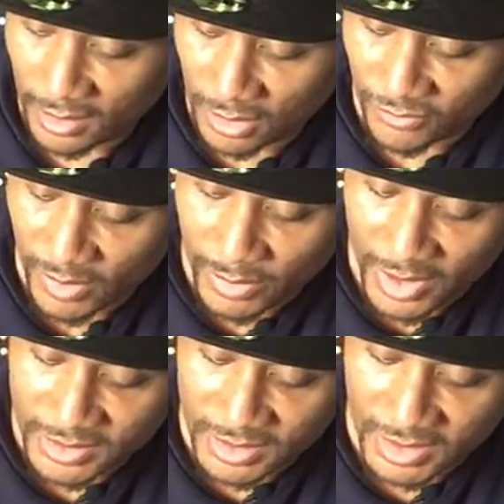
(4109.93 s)
November
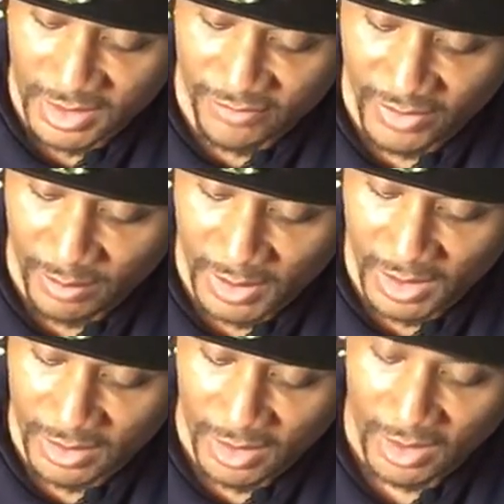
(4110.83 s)
is a significant
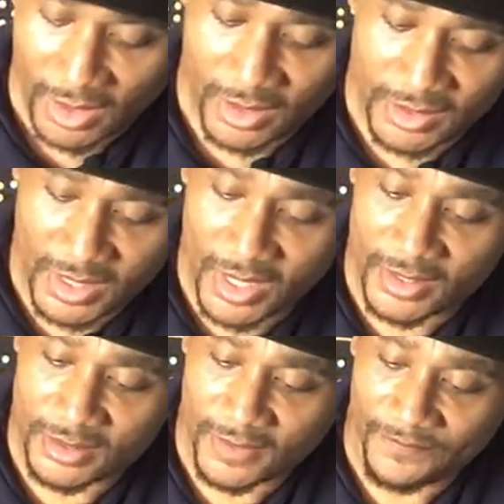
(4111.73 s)
month, and it
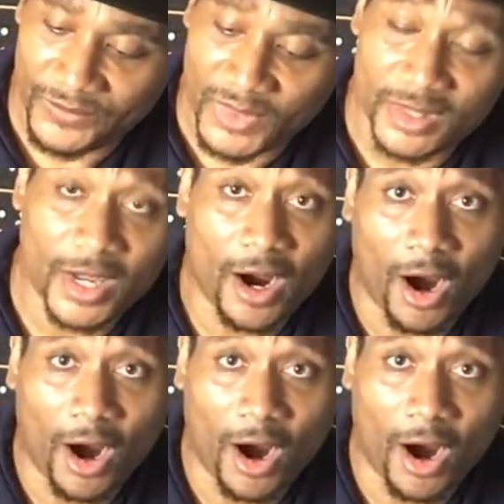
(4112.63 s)
says there